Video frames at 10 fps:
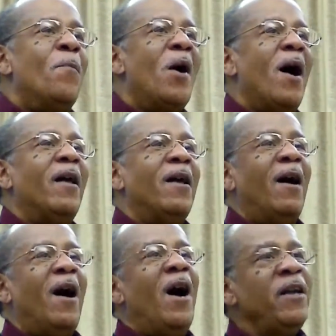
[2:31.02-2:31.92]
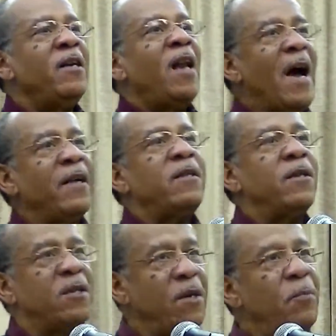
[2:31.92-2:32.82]
But unlike
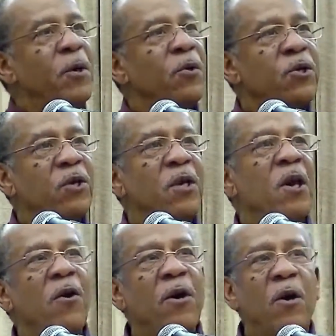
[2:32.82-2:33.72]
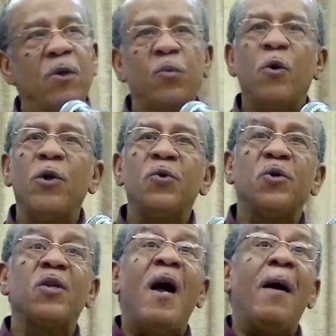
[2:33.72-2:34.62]
the typical scenarios where you
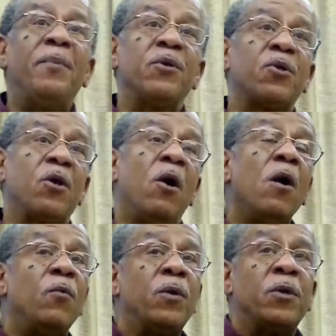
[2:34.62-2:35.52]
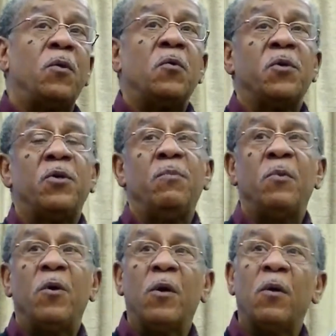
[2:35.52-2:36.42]
stop and start with A Course in
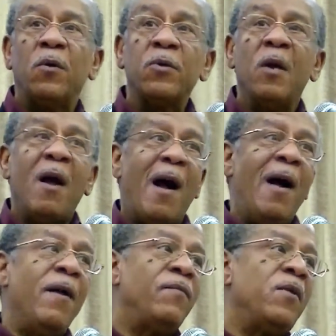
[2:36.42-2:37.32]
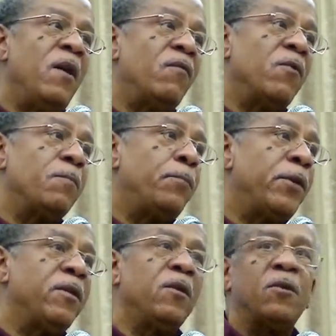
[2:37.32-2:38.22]
Miracles, I have never
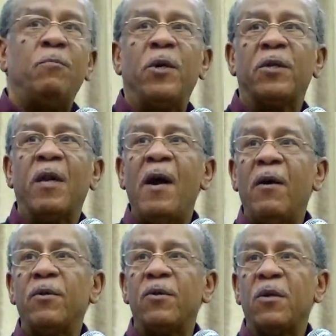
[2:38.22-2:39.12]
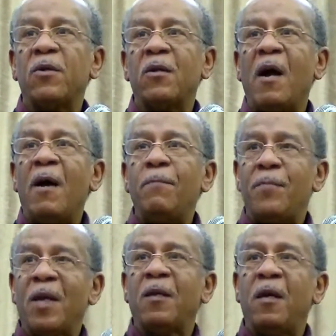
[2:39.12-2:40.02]
put this book down since I
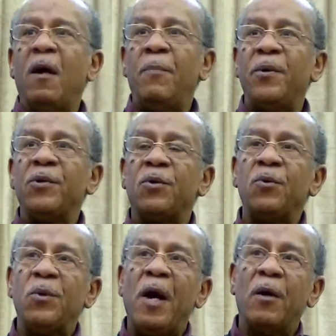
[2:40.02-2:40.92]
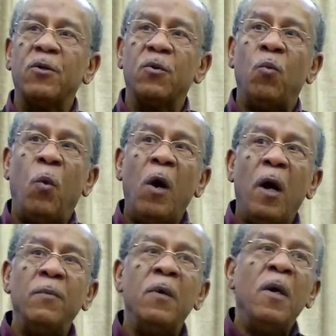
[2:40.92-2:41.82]
picked it up in
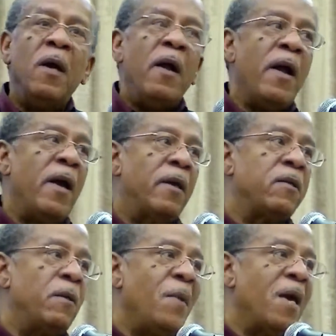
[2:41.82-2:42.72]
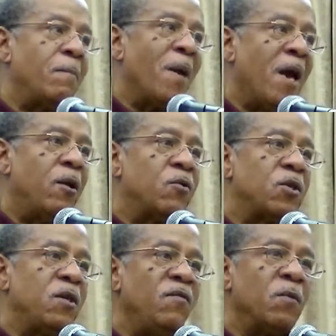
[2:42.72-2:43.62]
2001. And to make
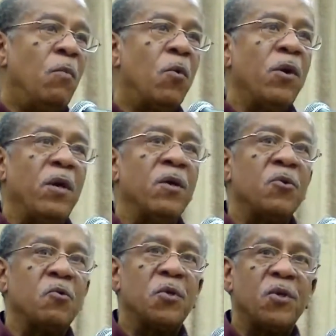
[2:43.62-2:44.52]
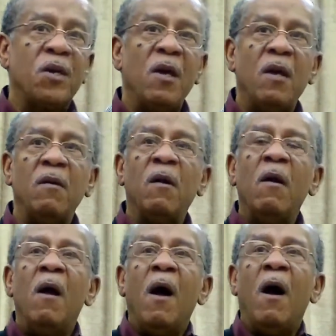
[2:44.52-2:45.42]
matters even more interesting,
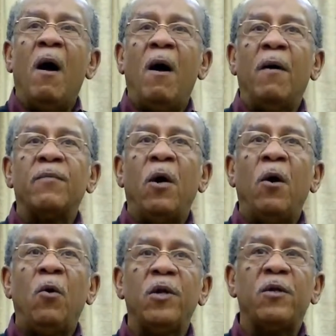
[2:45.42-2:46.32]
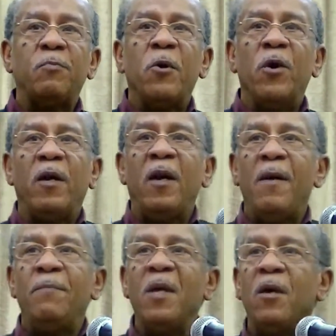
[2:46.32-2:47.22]
the Holy Spirit
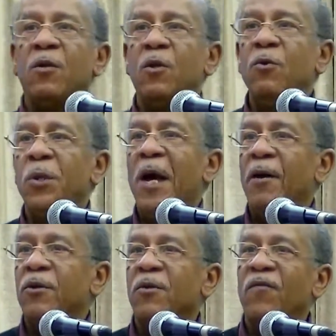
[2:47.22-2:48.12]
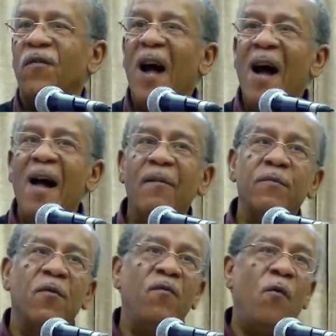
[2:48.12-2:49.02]
led me in 2005
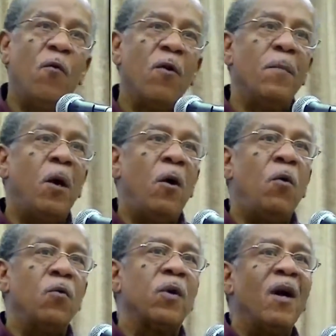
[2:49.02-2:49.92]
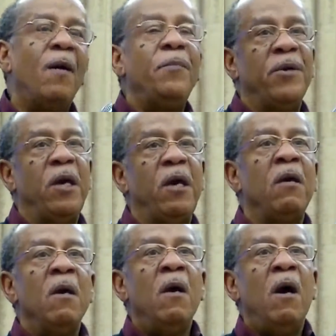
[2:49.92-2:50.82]
to form a whole company
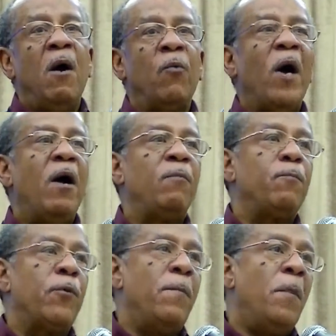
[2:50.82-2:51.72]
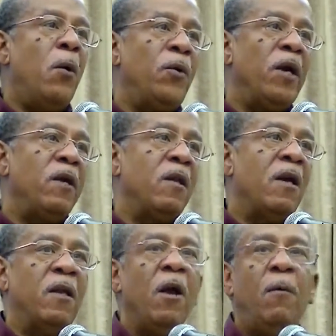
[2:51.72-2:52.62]
around promoting
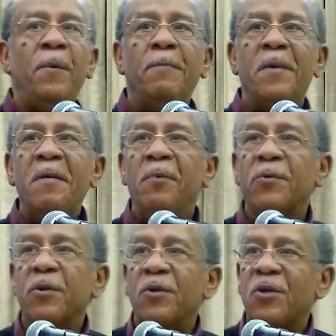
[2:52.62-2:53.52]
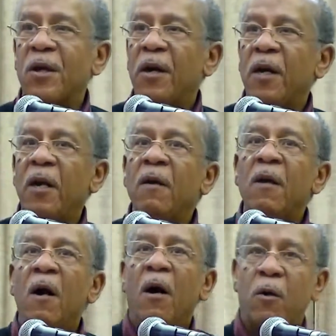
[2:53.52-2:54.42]
and helping people to study
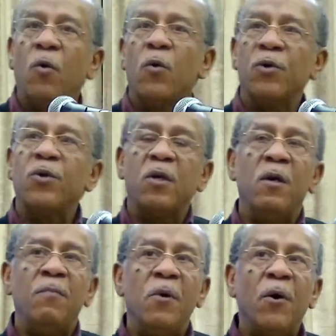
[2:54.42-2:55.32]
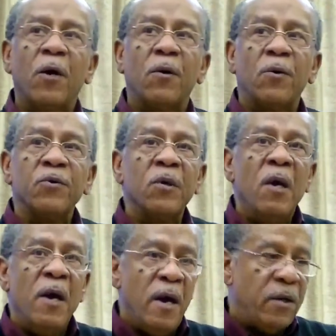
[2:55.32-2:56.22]
A Course in Miracles.
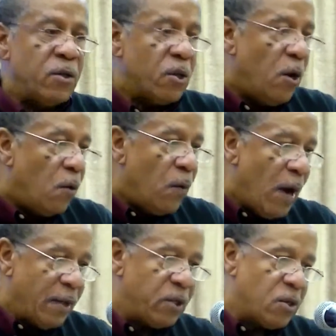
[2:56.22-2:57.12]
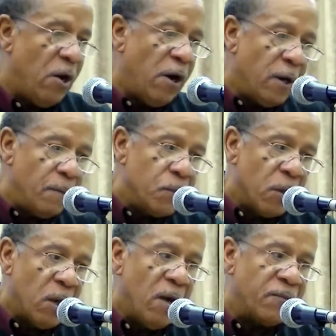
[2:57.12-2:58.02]
And so I started
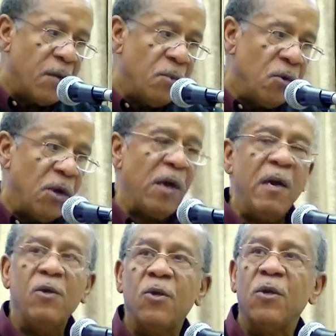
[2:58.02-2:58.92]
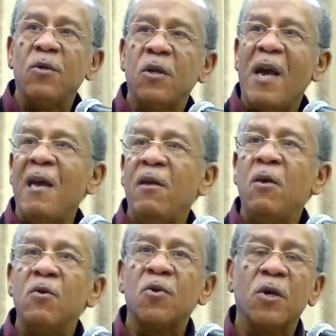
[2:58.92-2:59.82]
Love Communications 8
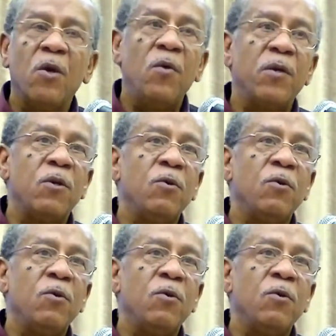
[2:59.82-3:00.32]
years ago in